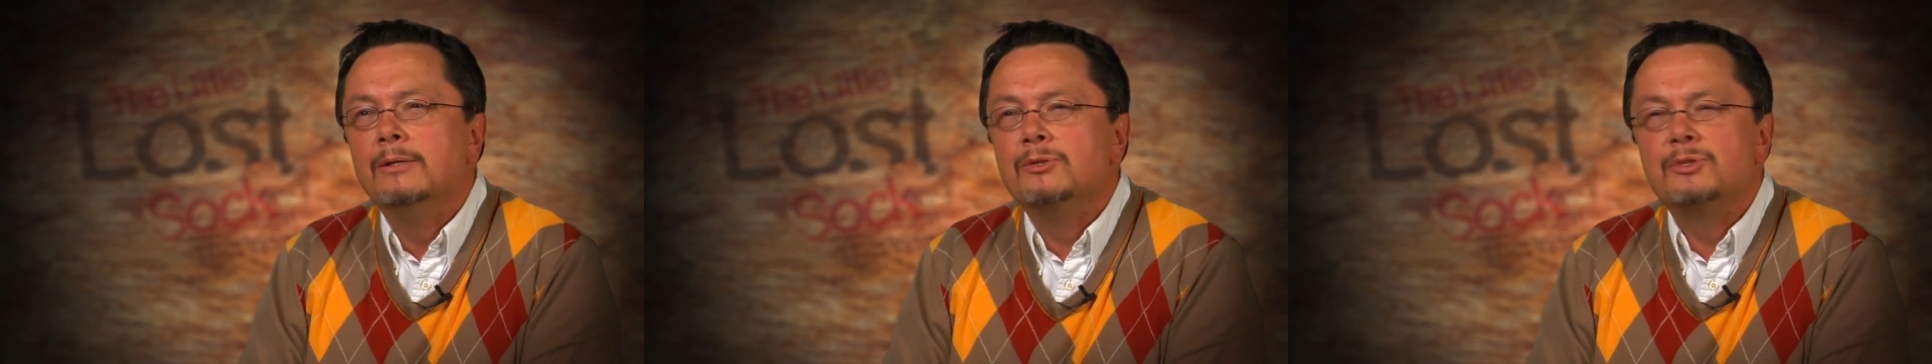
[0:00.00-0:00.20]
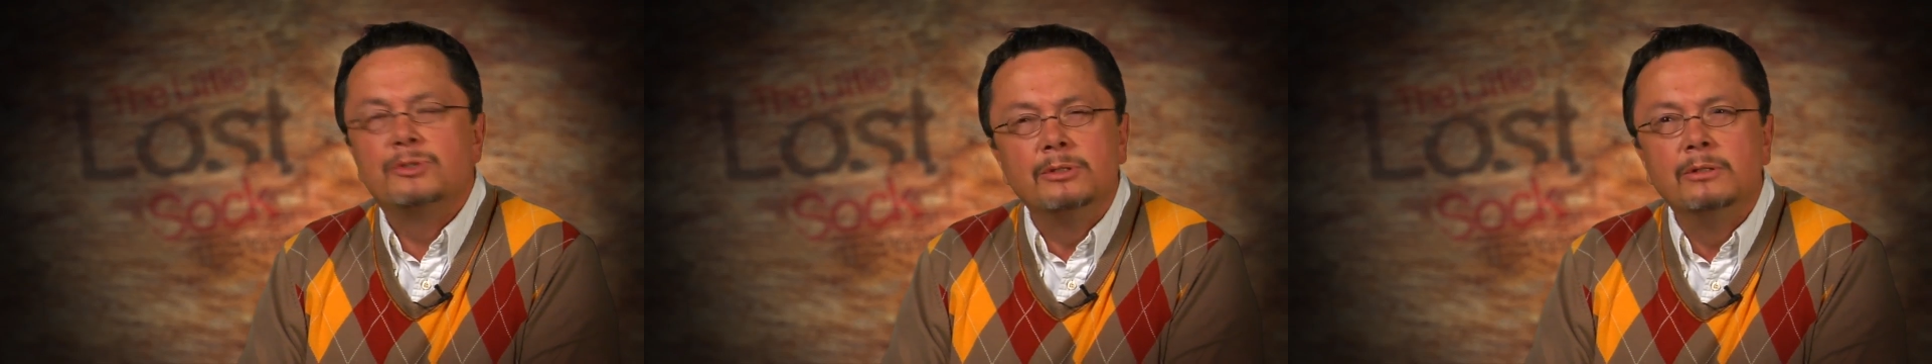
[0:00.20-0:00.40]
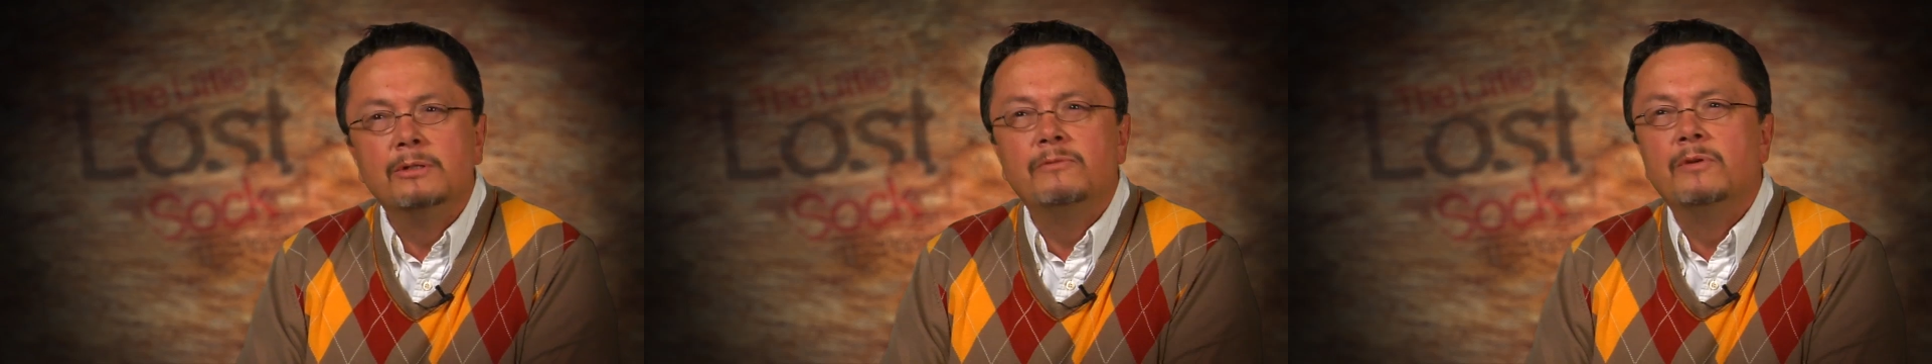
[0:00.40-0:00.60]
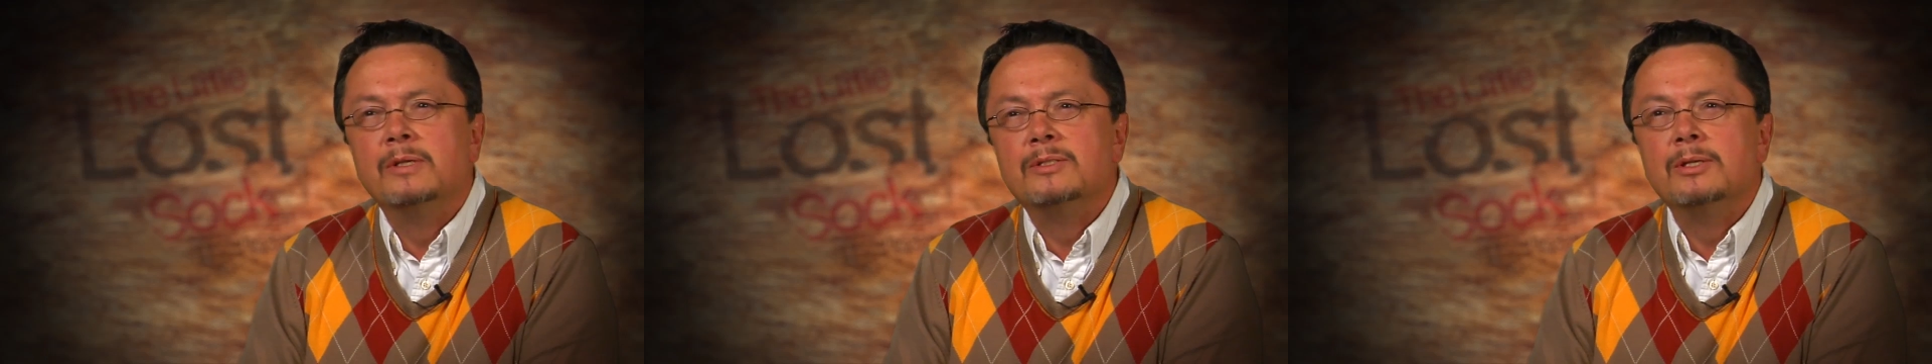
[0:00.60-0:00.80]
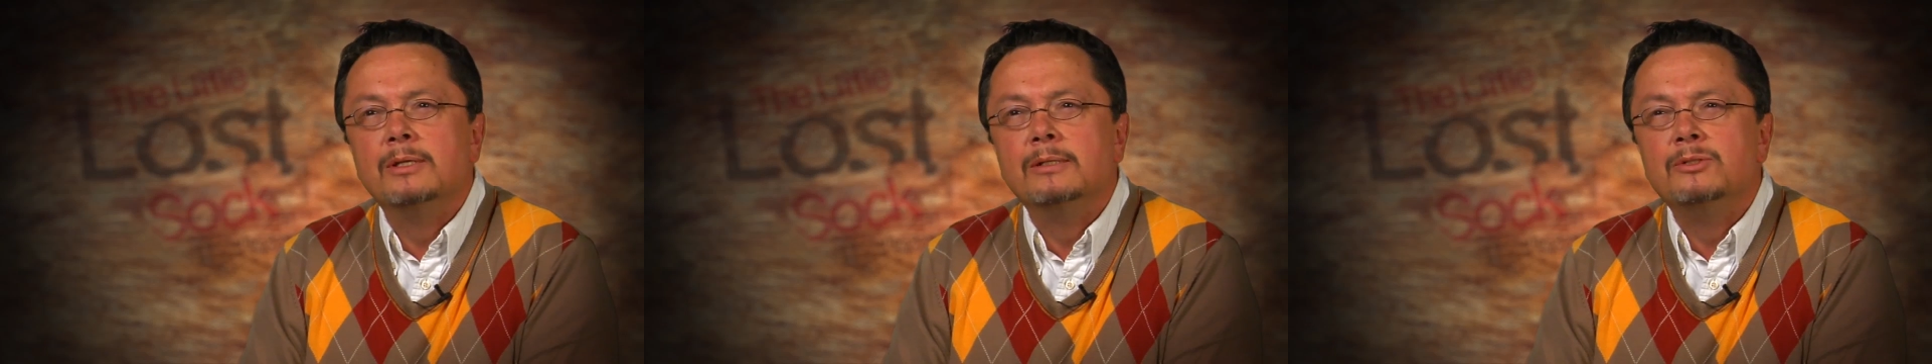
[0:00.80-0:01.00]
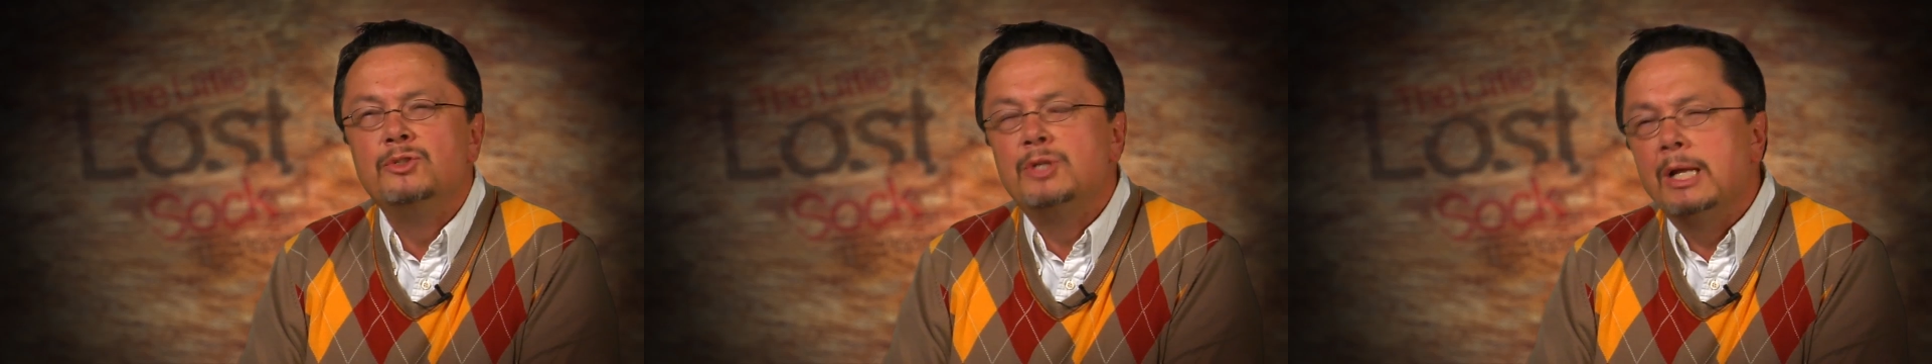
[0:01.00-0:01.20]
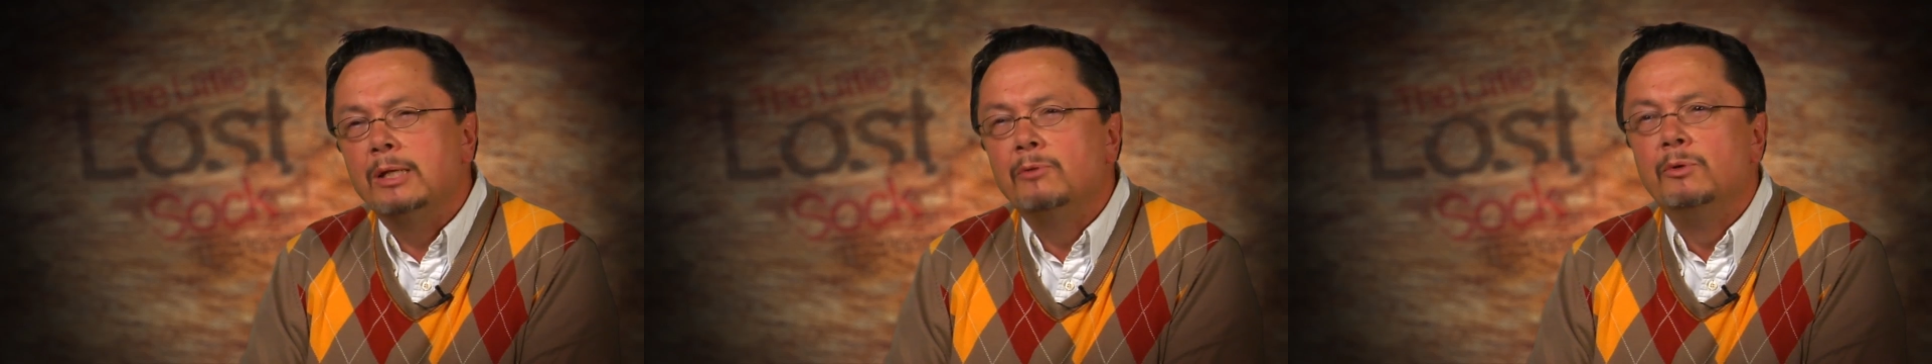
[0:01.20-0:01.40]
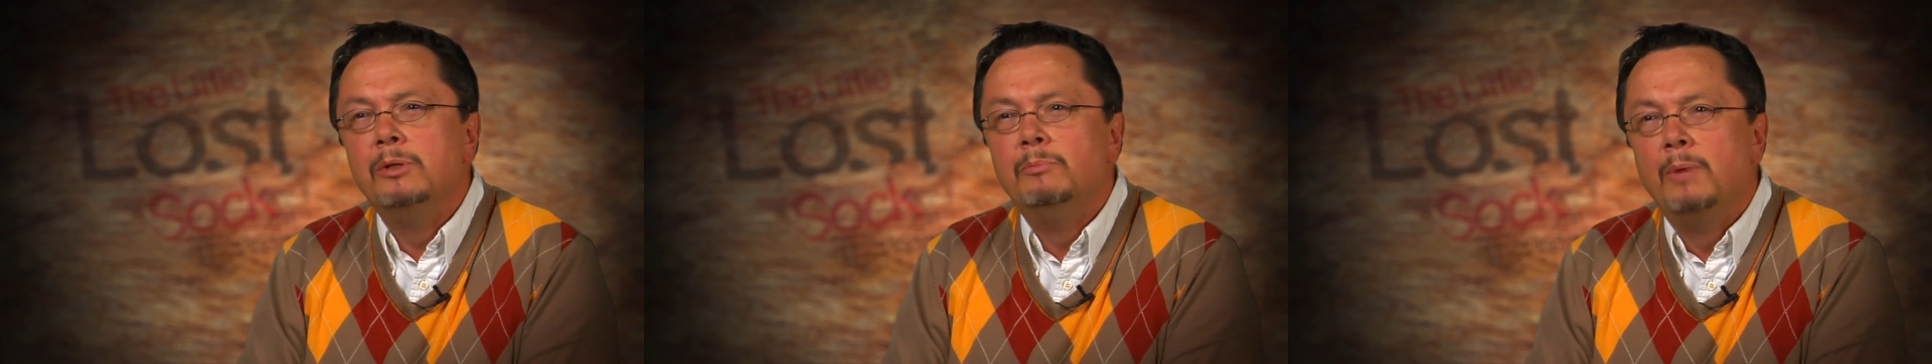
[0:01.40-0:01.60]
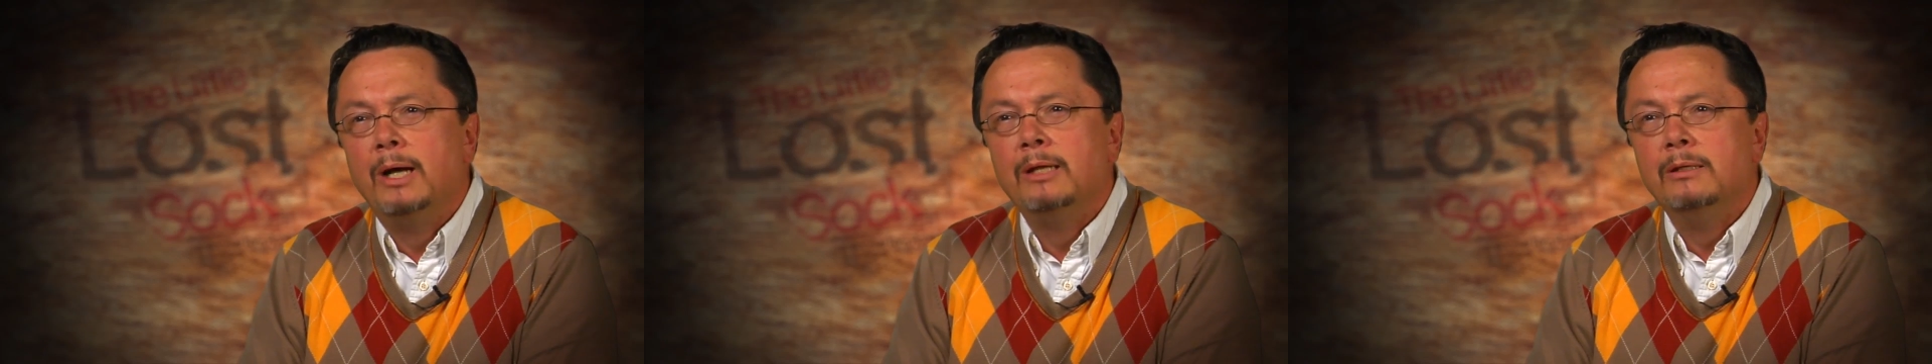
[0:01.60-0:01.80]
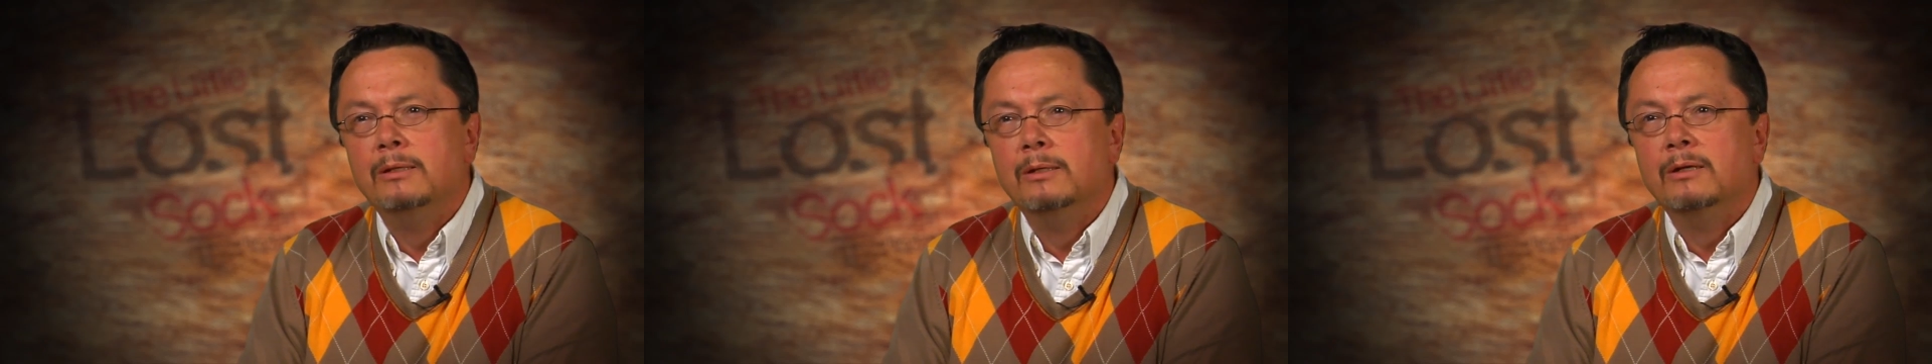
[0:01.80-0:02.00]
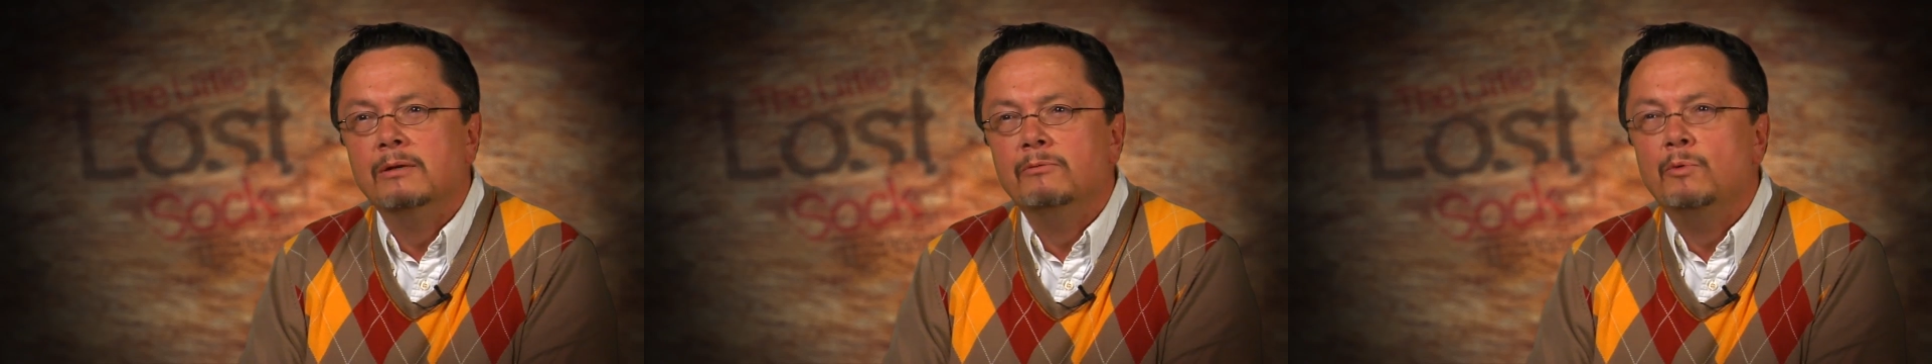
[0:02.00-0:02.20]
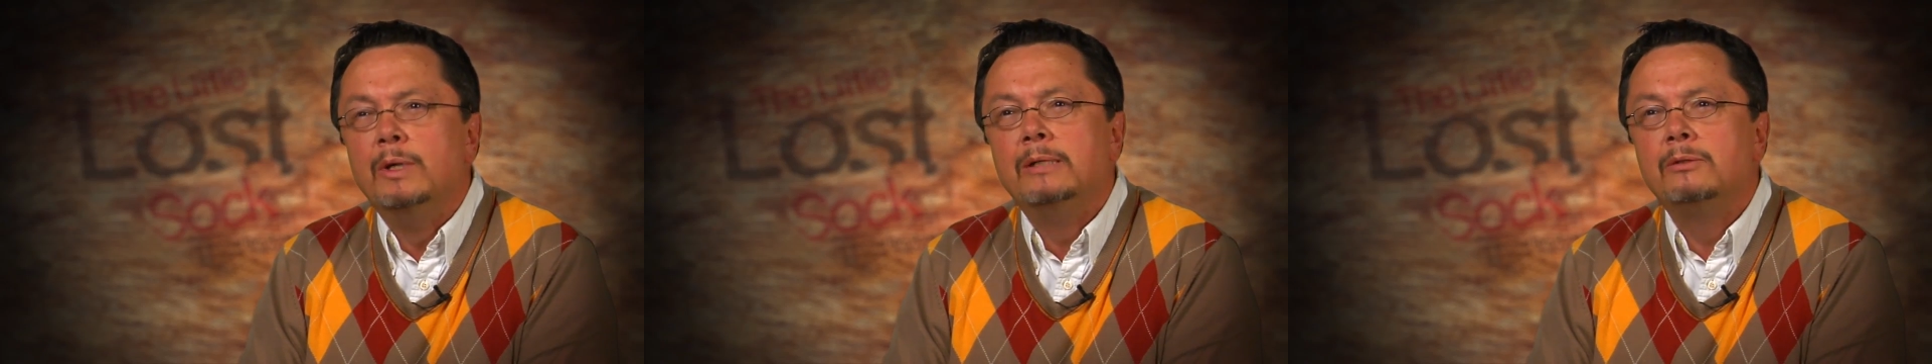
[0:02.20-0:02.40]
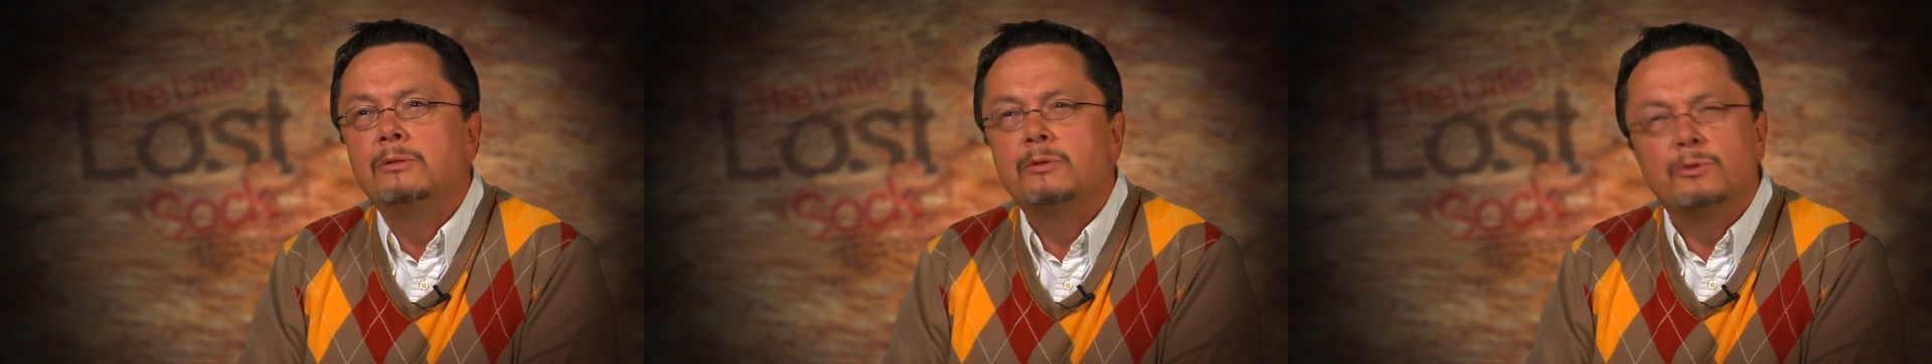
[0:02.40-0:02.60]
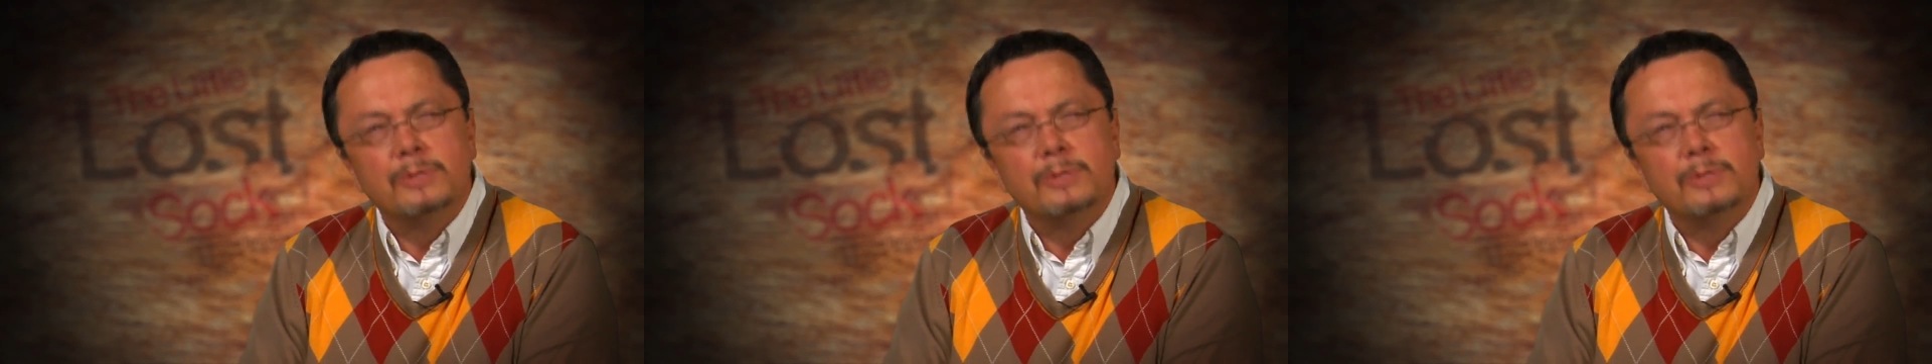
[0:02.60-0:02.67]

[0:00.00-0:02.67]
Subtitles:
and serve as a gentle reminder of what